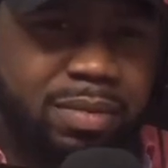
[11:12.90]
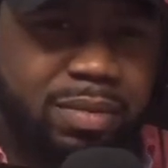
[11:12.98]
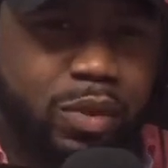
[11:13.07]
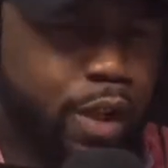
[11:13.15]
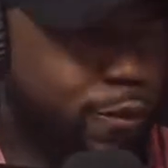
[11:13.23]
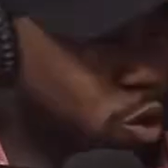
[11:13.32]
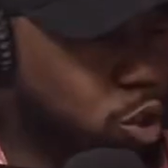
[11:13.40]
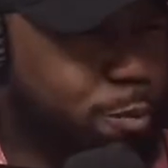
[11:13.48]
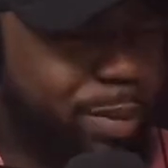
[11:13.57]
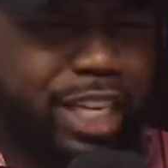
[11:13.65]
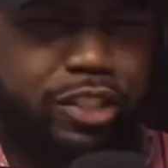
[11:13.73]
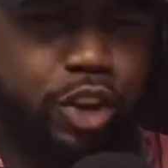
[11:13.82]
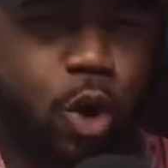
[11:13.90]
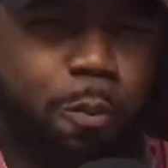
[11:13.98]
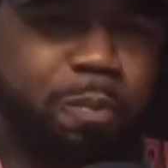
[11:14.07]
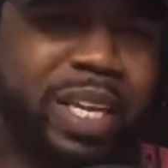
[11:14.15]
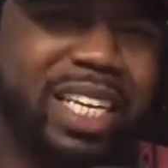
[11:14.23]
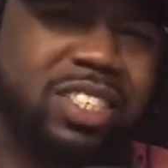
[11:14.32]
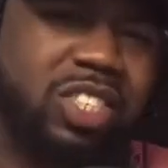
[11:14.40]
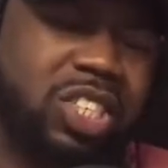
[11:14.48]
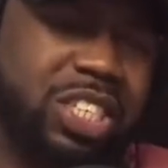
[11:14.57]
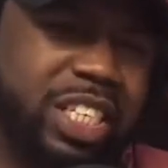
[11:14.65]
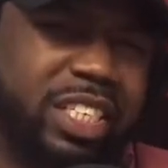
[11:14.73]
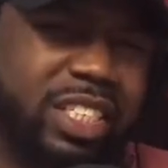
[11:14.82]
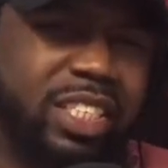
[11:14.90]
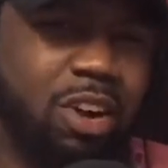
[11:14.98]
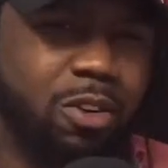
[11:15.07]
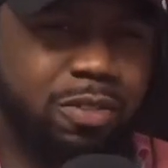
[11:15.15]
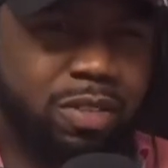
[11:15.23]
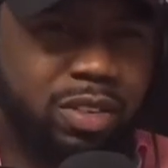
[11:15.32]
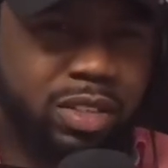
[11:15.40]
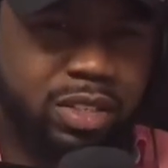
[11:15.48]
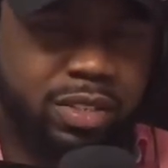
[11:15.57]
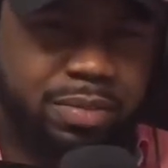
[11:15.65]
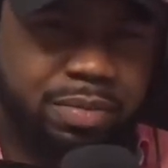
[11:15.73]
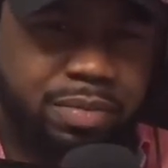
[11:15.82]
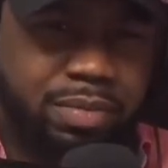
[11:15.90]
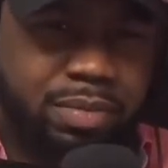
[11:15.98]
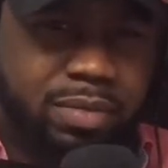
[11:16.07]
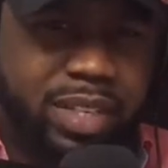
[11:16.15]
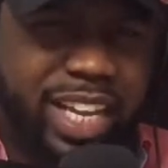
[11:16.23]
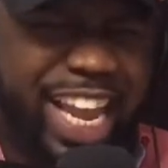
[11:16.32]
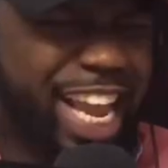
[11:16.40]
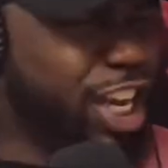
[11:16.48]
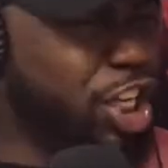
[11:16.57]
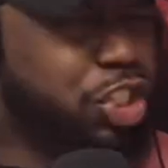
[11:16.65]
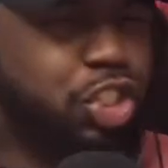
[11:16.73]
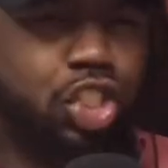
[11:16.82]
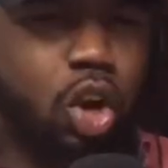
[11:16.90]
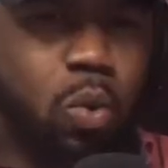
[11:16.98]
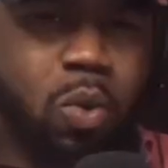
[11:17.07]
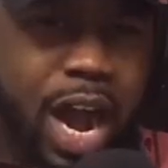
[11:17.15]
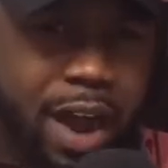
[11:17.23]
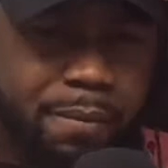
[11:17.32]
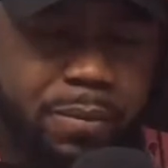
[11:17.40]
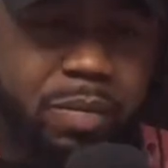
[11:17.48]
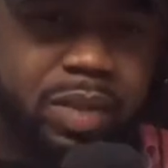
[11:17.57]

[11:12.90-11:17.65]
if you speak dope things to yourself, it'll show up